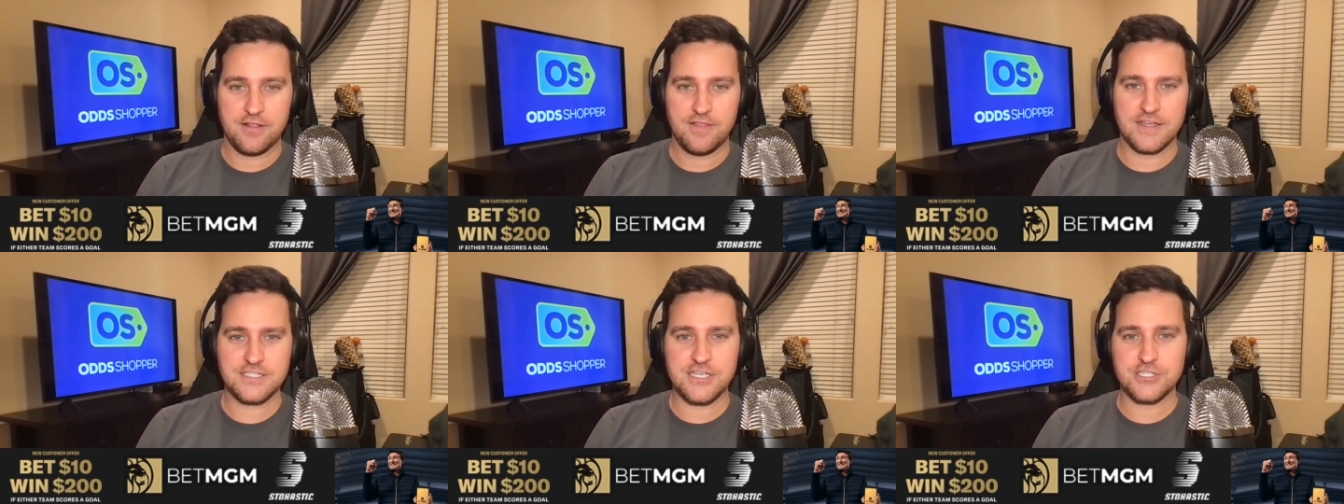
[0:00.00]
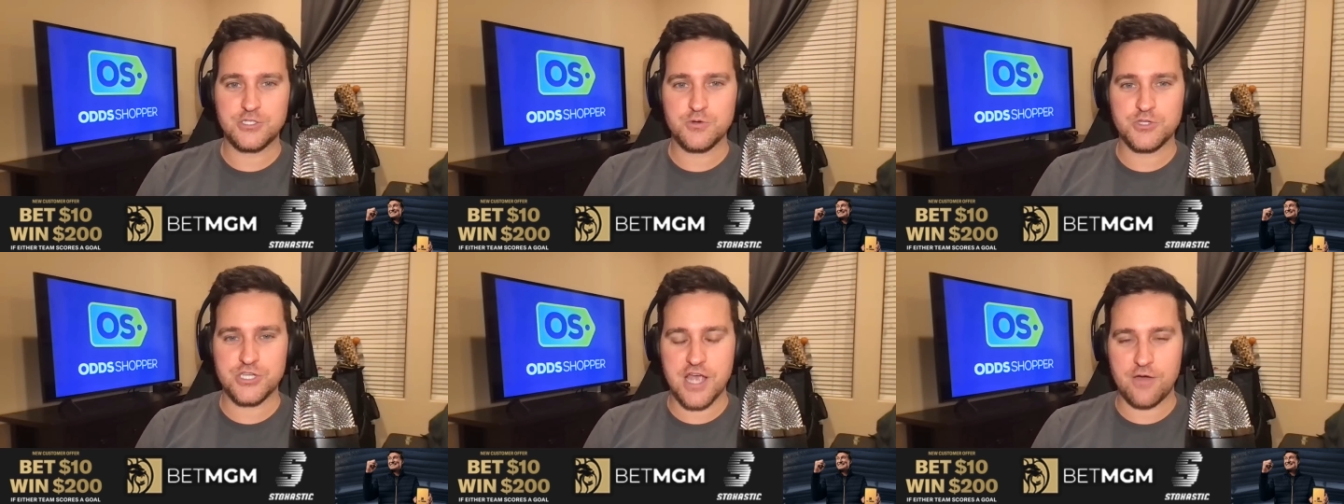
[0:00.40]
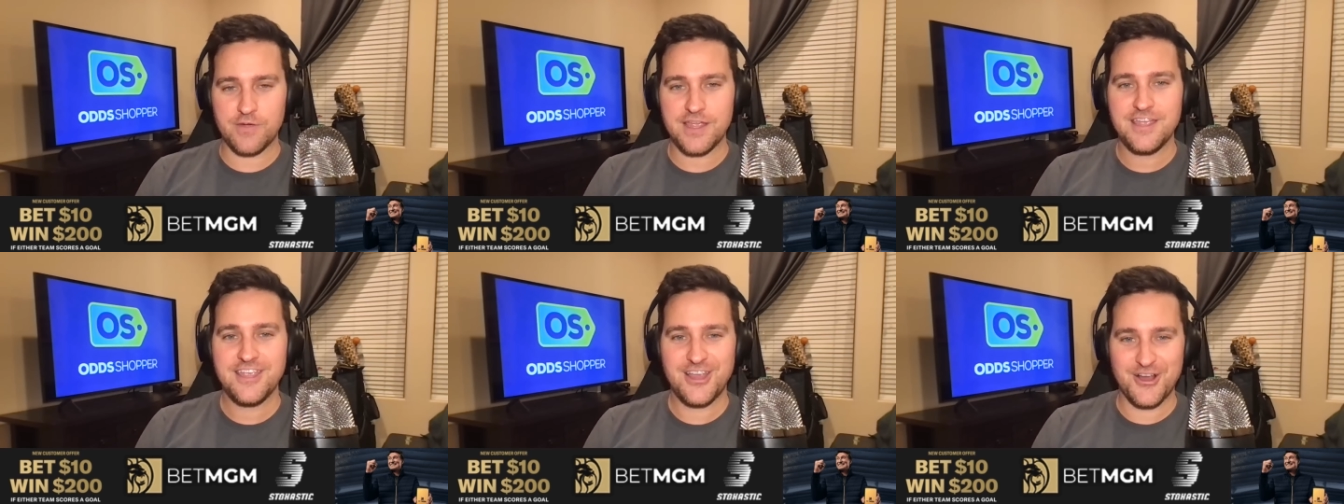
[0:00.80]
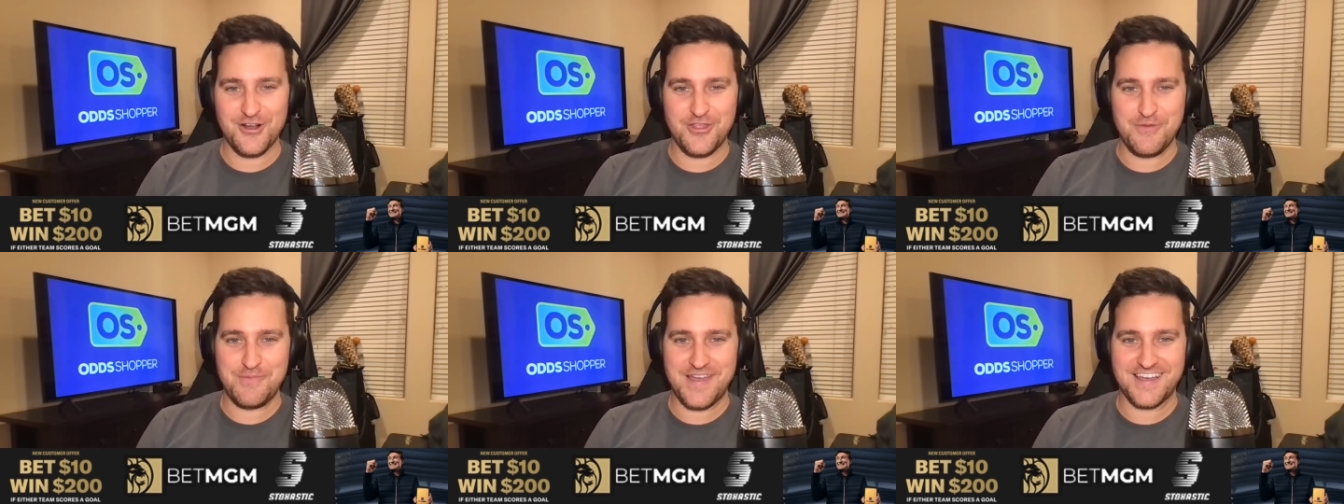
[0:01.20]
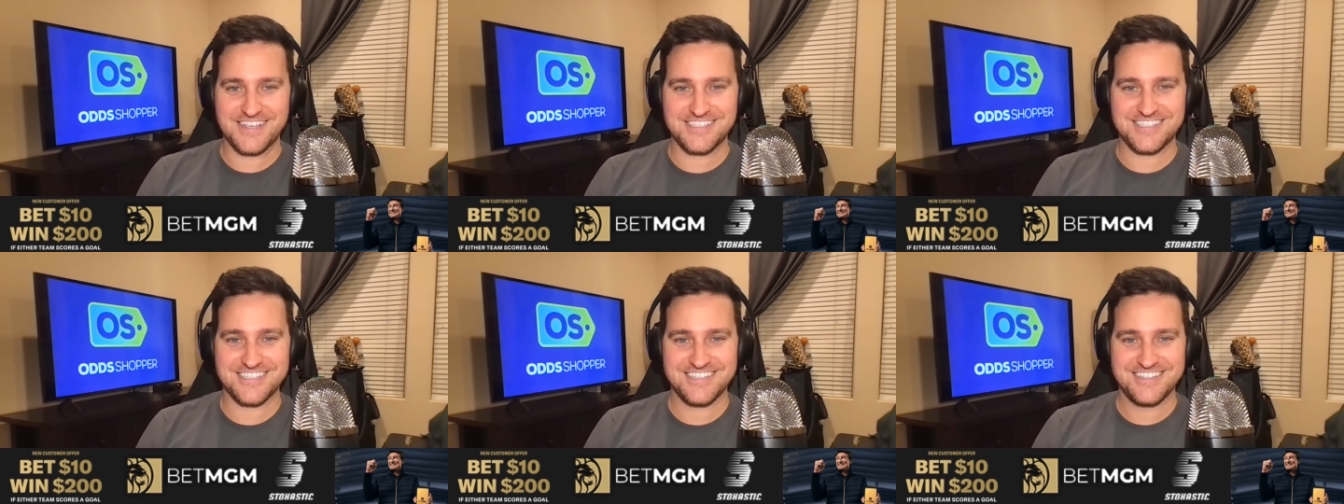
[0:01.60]
Let's get to it, shall we? Here are the
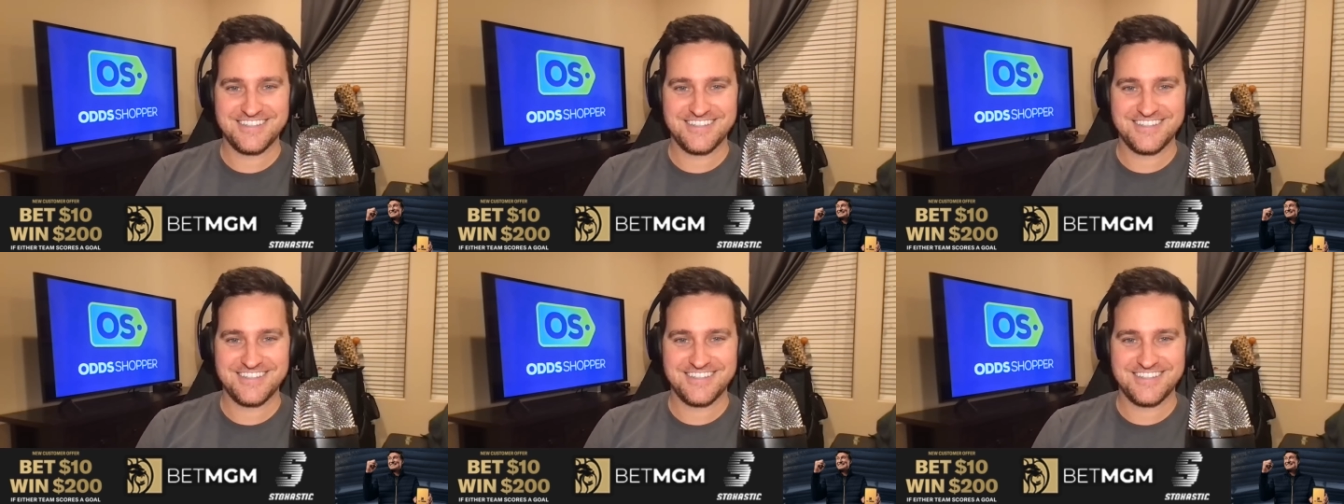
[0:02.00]
picks.